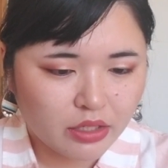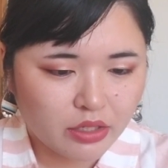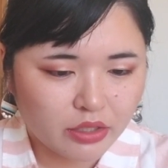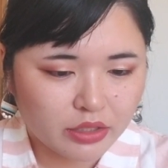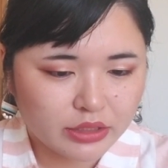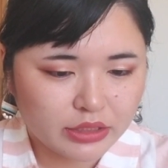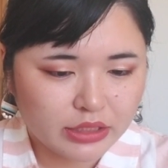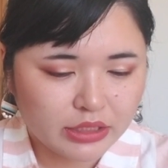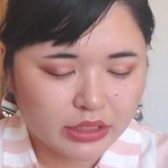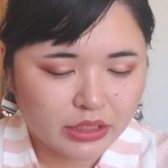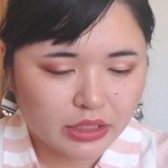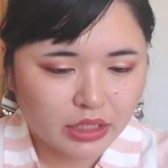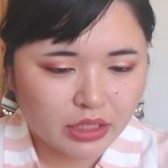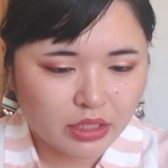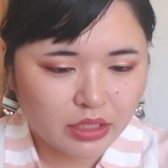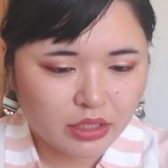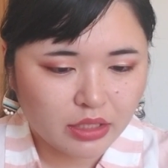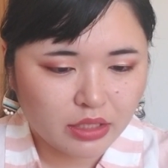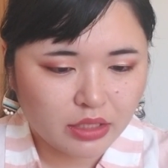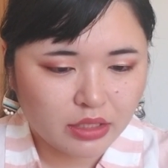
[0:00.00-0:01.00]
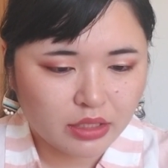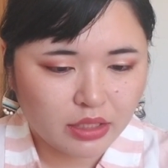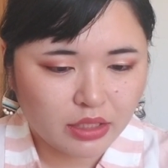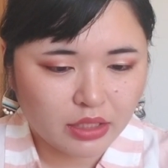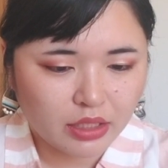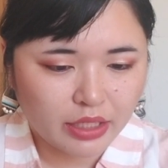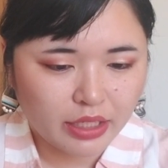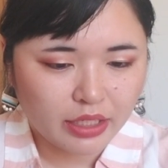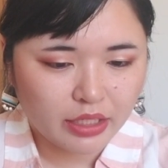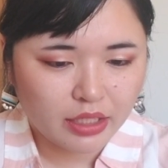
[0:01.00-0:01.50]
gardenia,
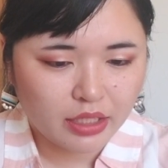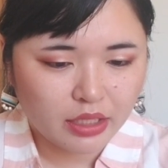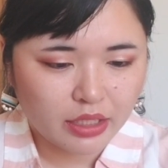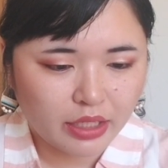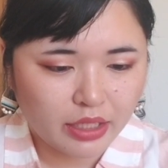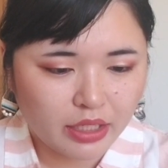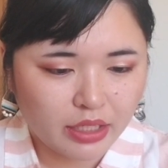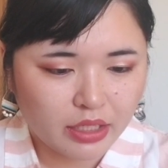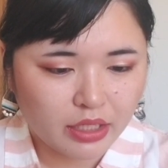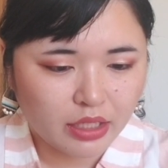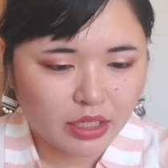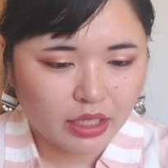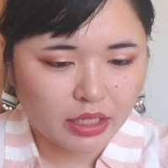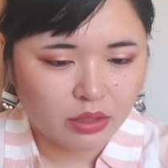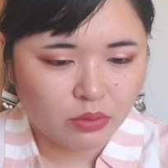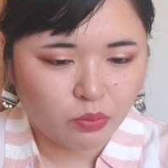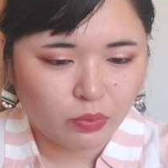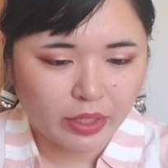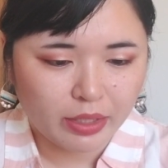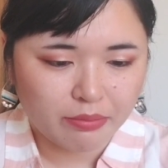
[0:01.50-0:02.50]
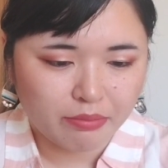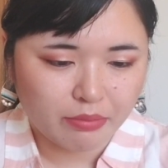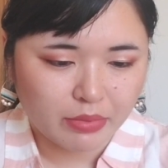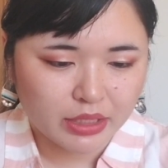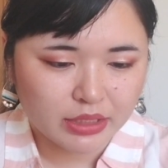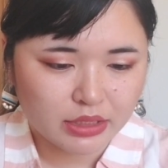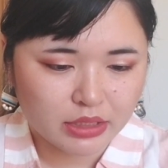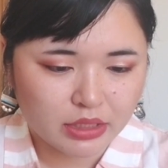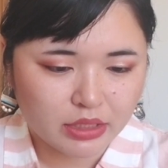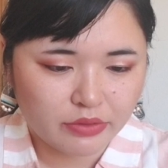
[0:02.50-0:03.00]
ylang ylang, and white
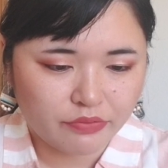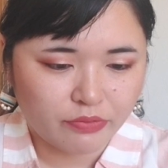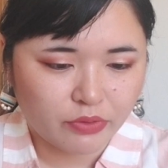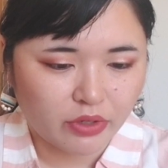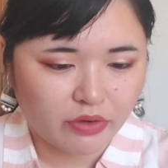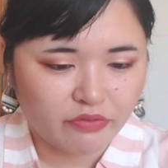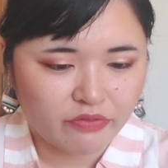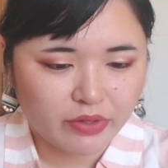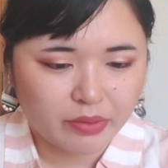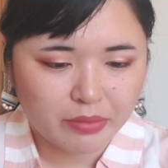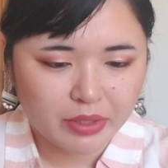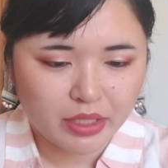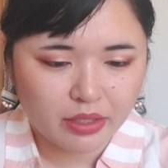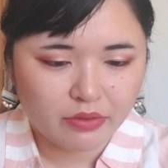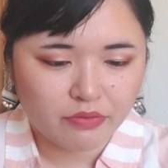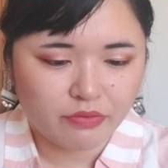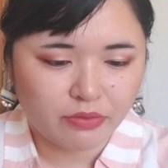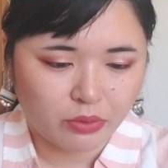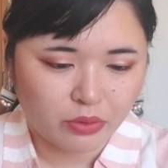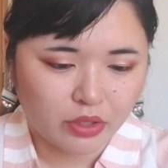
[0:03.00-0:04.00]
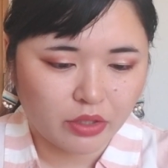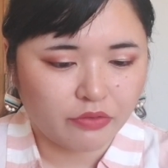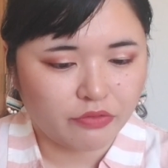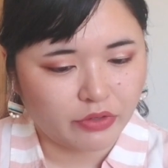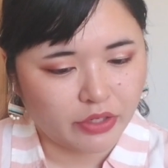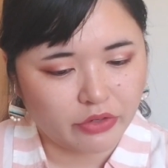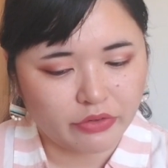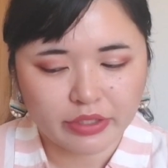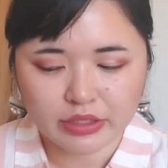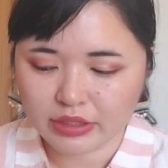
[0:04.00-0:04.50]
musk for a feminine floral
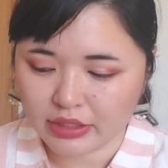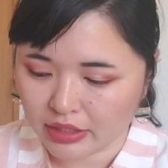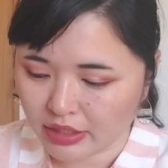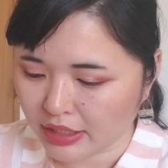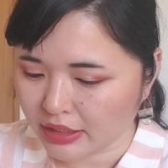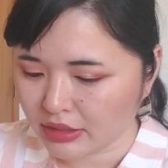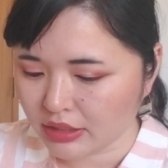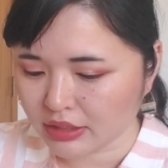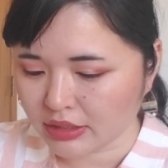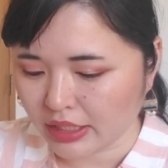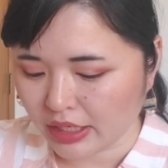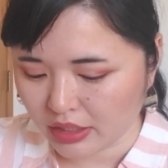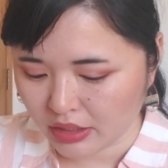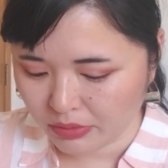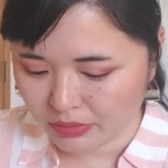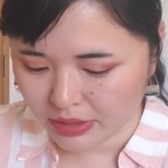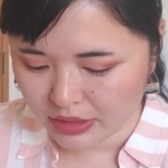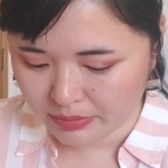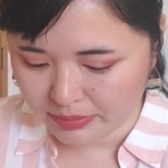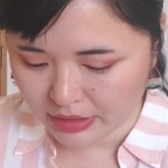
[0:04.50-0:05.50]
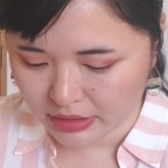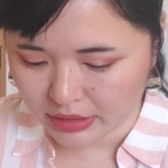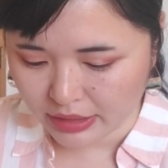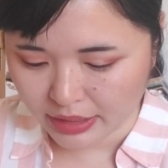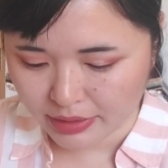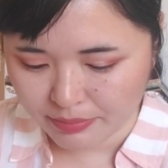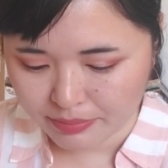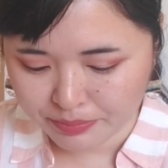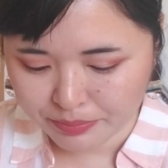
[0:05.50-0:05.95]
fragrance, and that's exactly what it smells like.